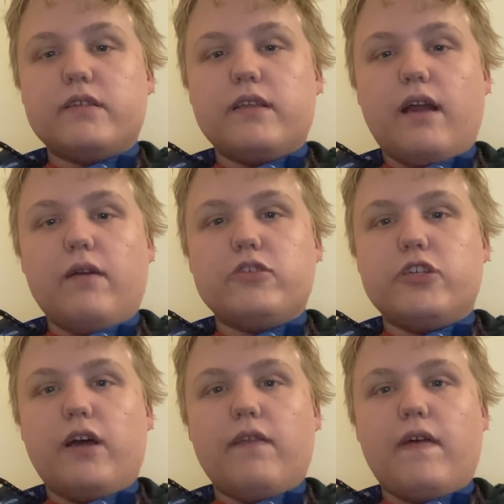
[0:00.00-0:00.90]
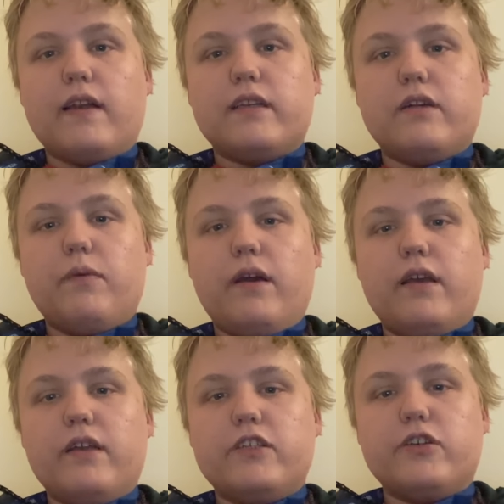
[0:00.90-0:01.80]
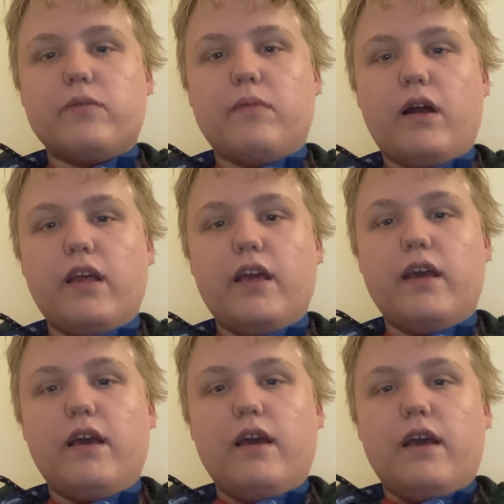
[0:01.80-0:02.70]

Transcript: I said, I should not have acted that way. It's your money.